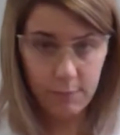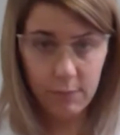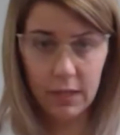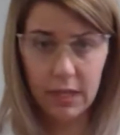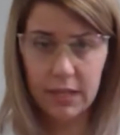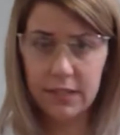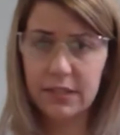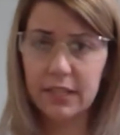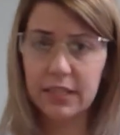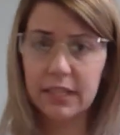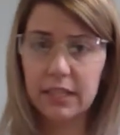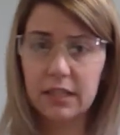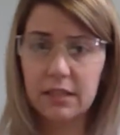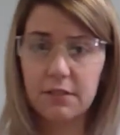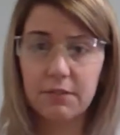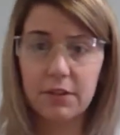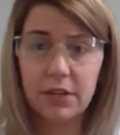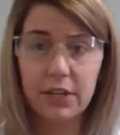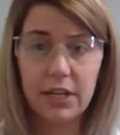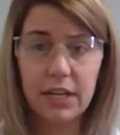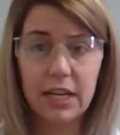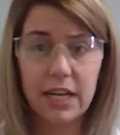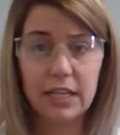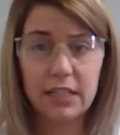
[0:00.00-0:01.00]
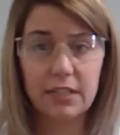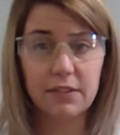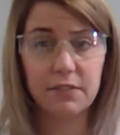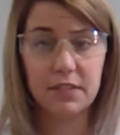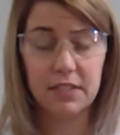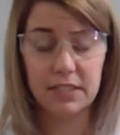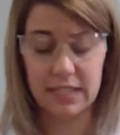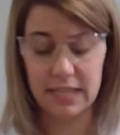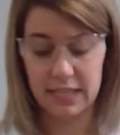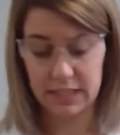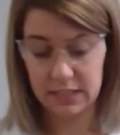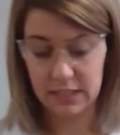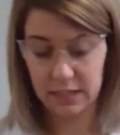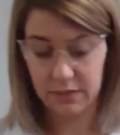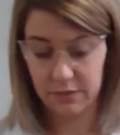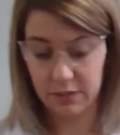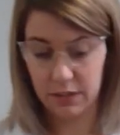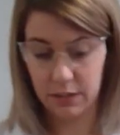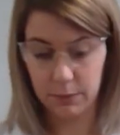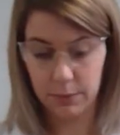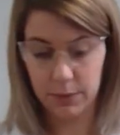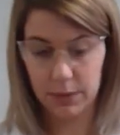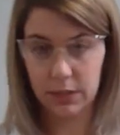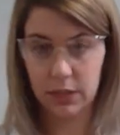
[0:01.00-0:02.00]
And then at the very end of this
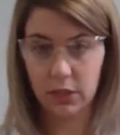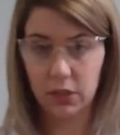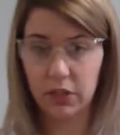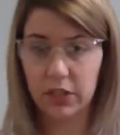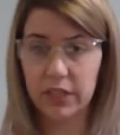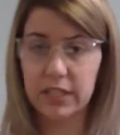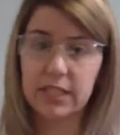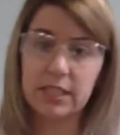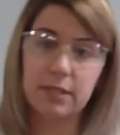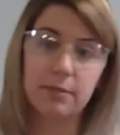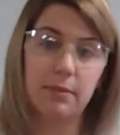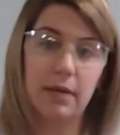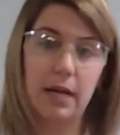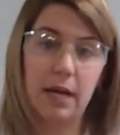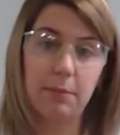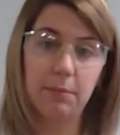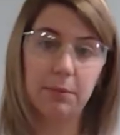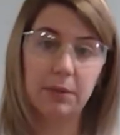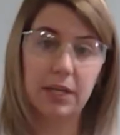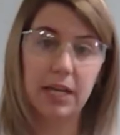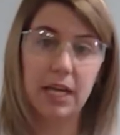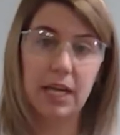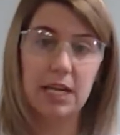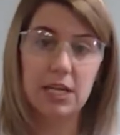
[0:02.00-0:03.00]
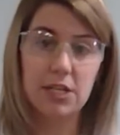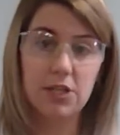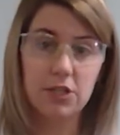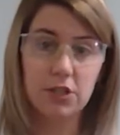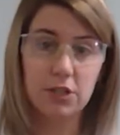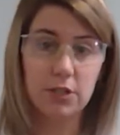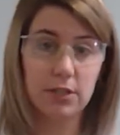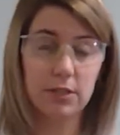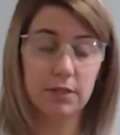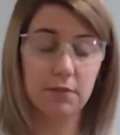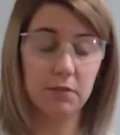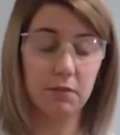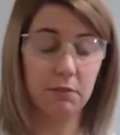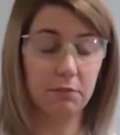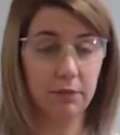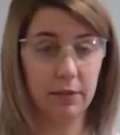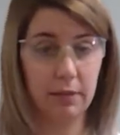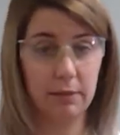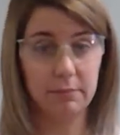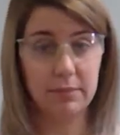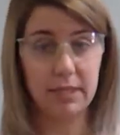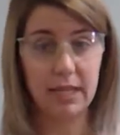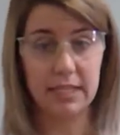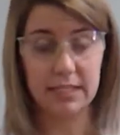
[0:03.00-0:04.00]
activity, we're going to look at some applications of the
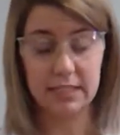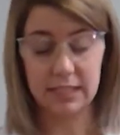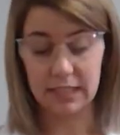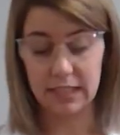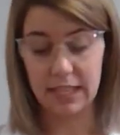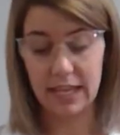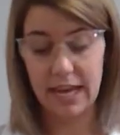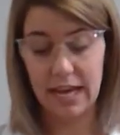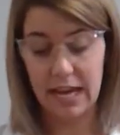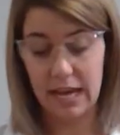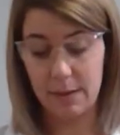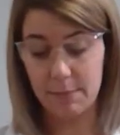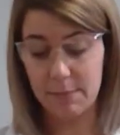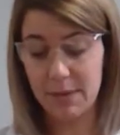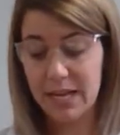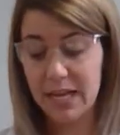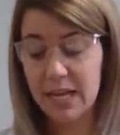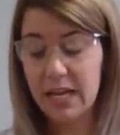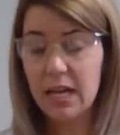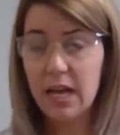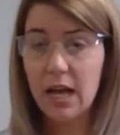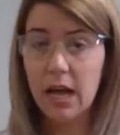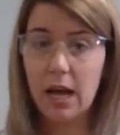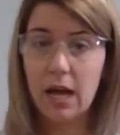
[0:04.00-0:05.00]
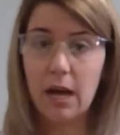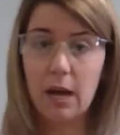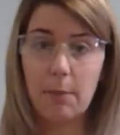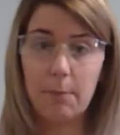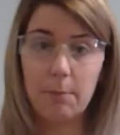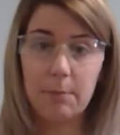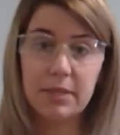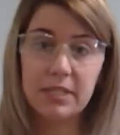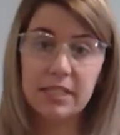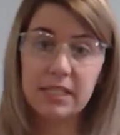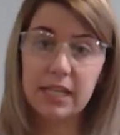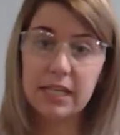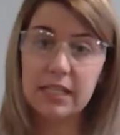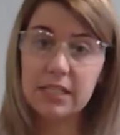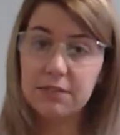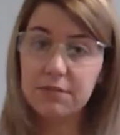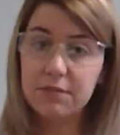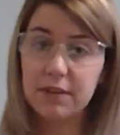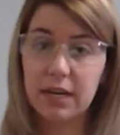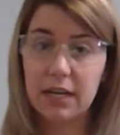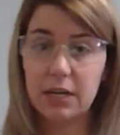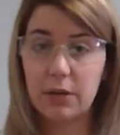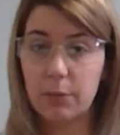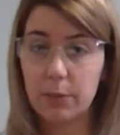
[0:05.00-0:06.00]
flame test lab besides
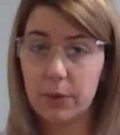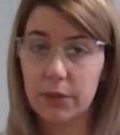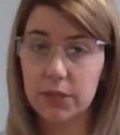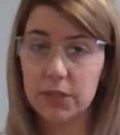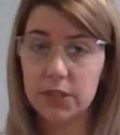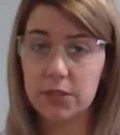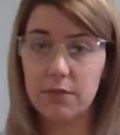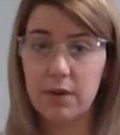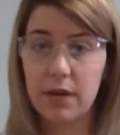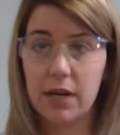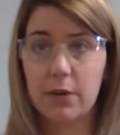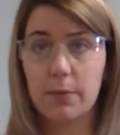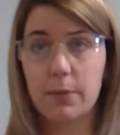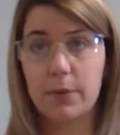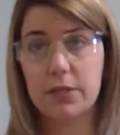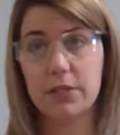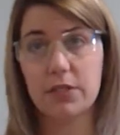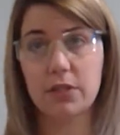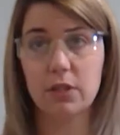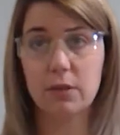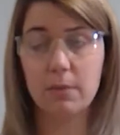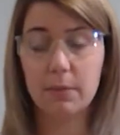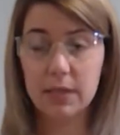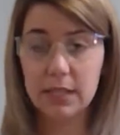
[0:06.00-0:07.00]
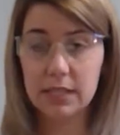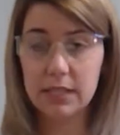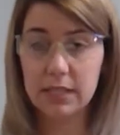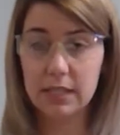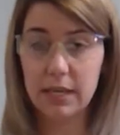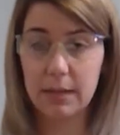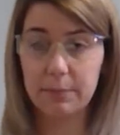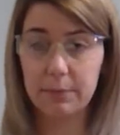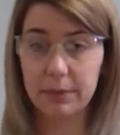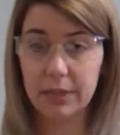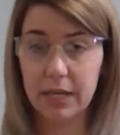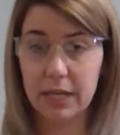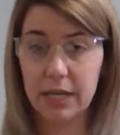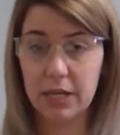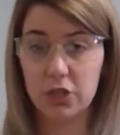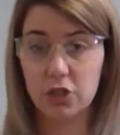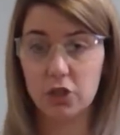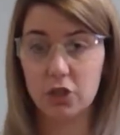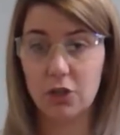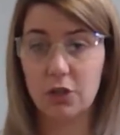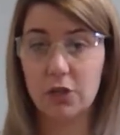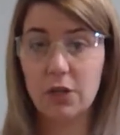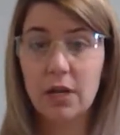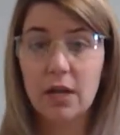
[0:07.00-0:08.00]
fireworks. Fireworks are the biggest
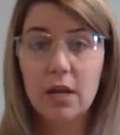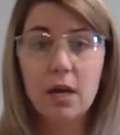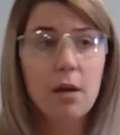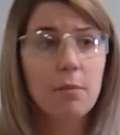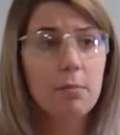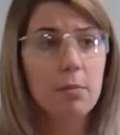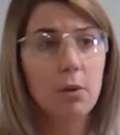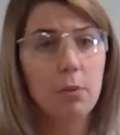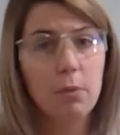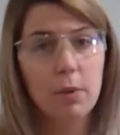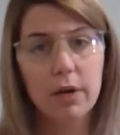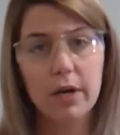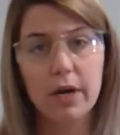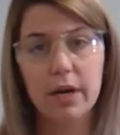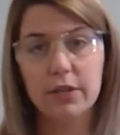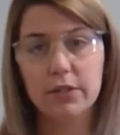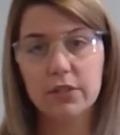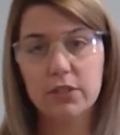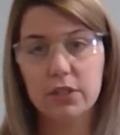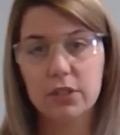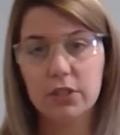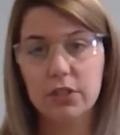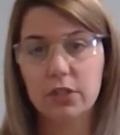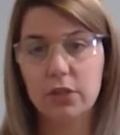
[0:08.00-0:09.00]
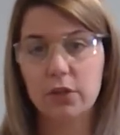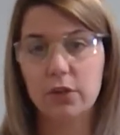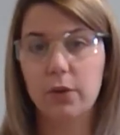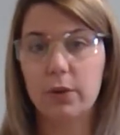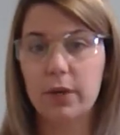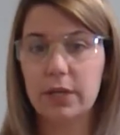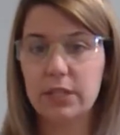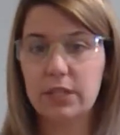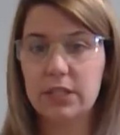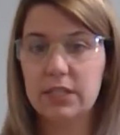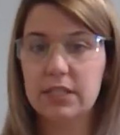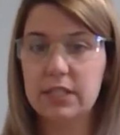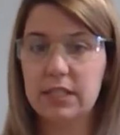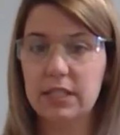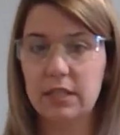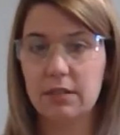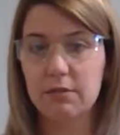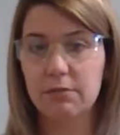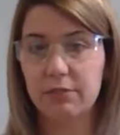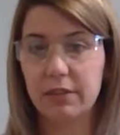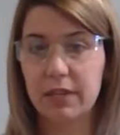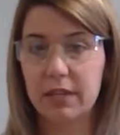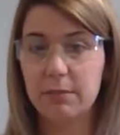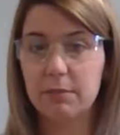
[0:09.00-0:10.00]
application, but where else are you going to see the
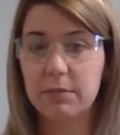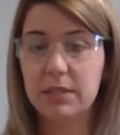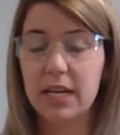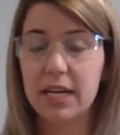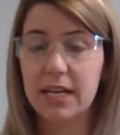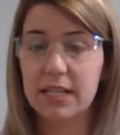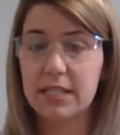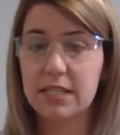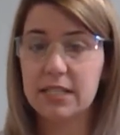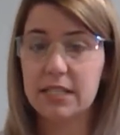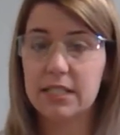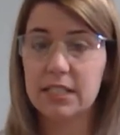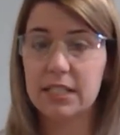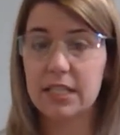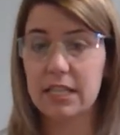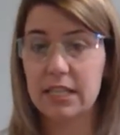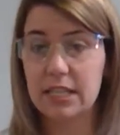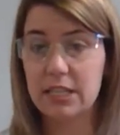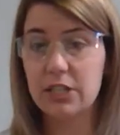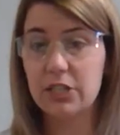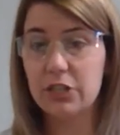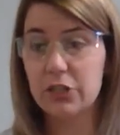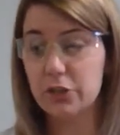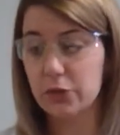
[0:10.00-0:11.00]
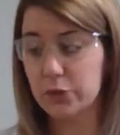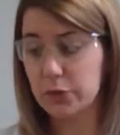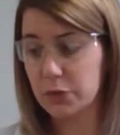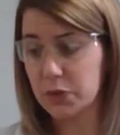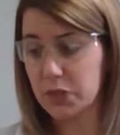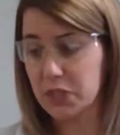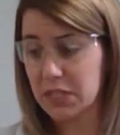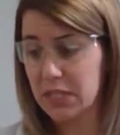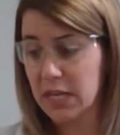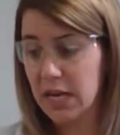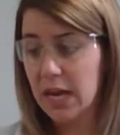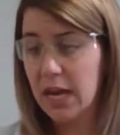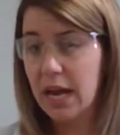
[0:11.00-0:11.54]
flame tests in use